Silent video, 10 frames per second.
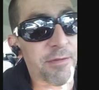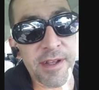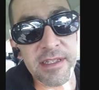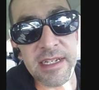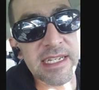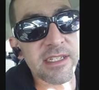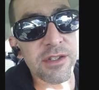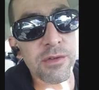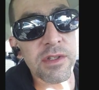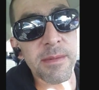feel the need
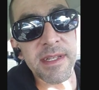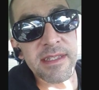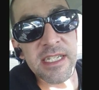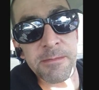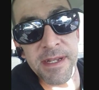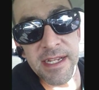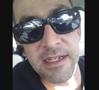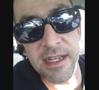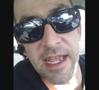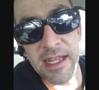to limit the
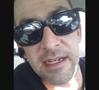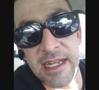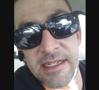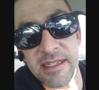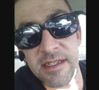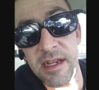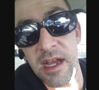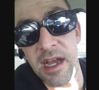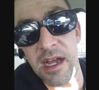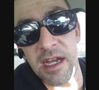speed, and that's
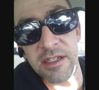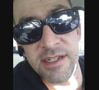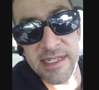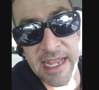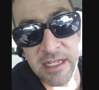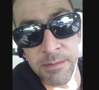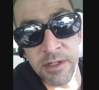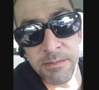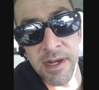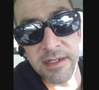
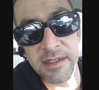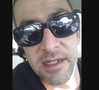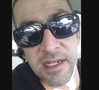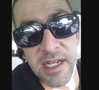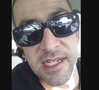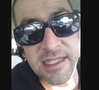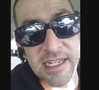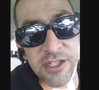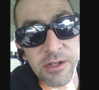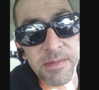understandable, but
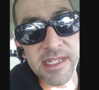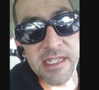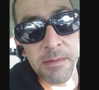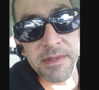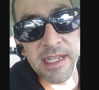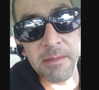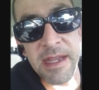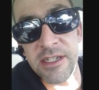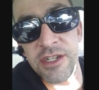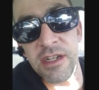that should be something
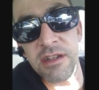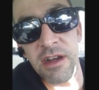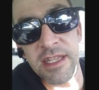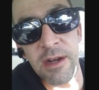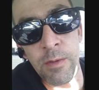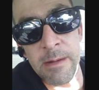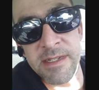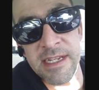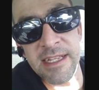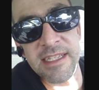mentioned on their
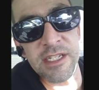website.